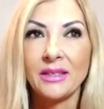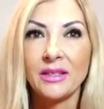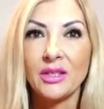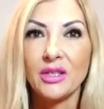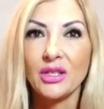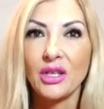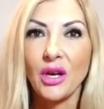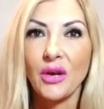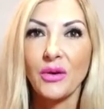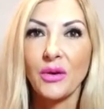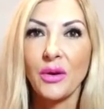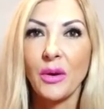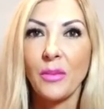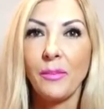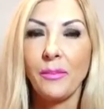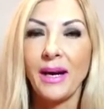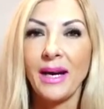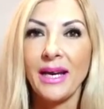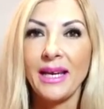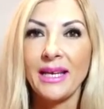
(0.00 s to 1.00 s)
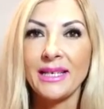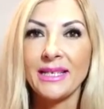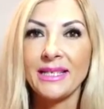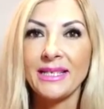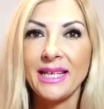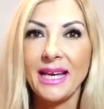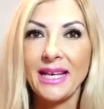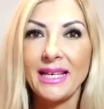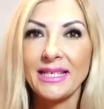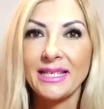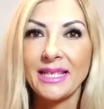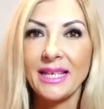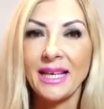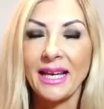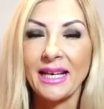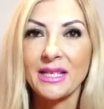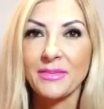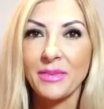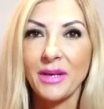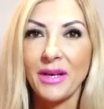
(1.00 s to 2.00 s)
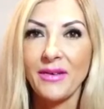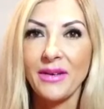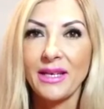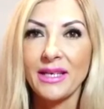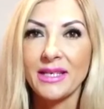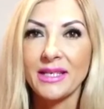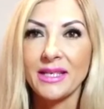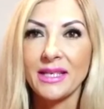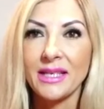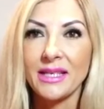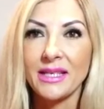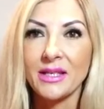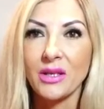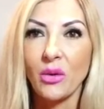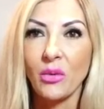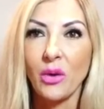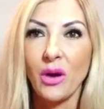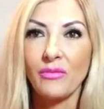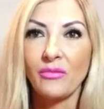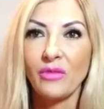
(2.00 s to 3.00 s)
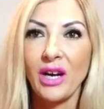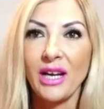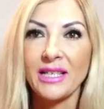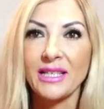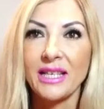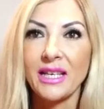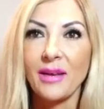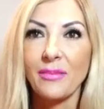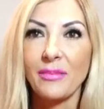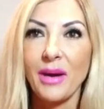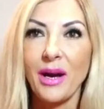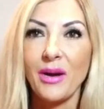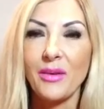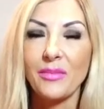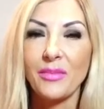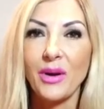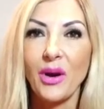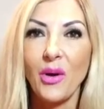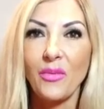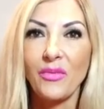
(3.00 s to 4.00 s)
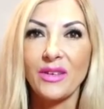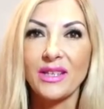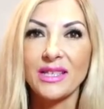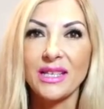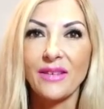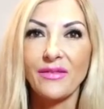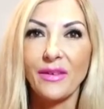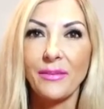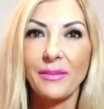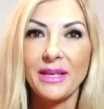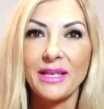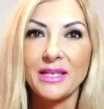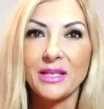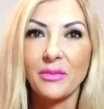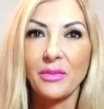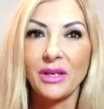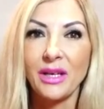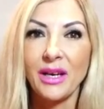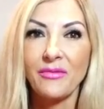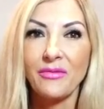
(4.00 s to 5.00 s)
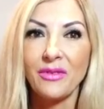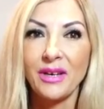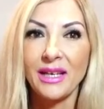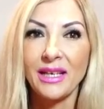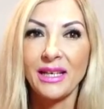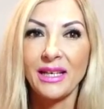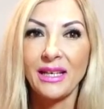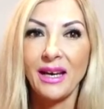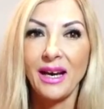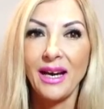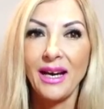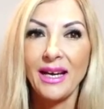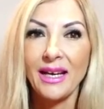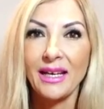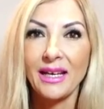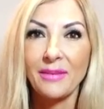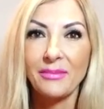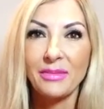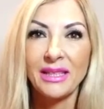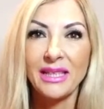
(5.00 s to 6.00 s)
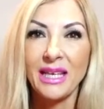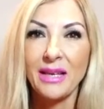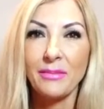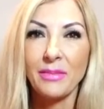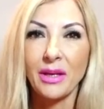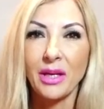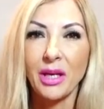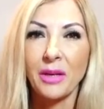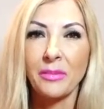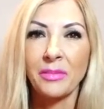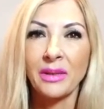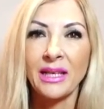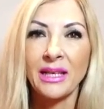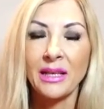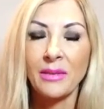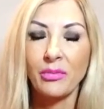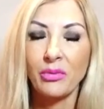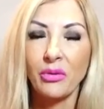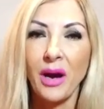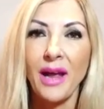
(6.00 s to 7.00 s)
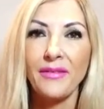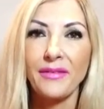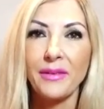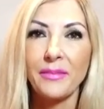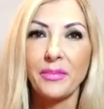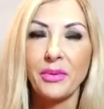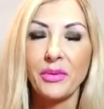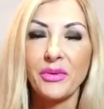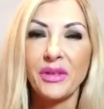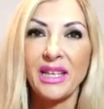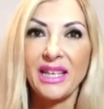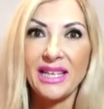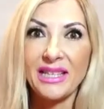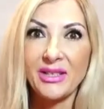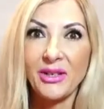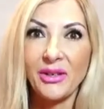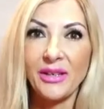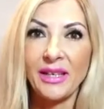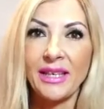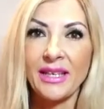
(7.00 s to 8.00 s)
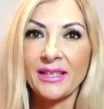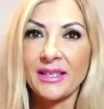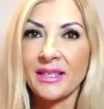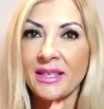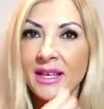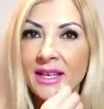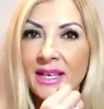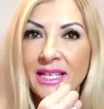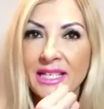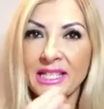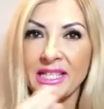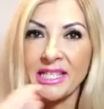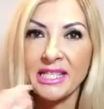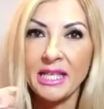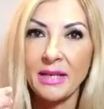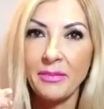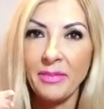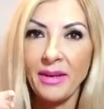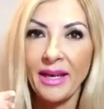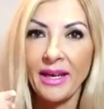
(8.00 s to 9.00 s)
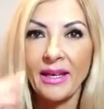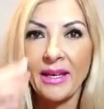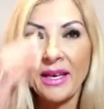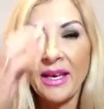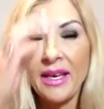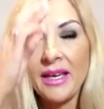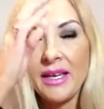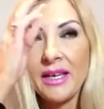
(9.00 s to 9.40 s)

So my dating experiences are what I'm writing about, but obviously if I meet someone I really like, I'm going to keep it completely private and put the lid on it and zip it.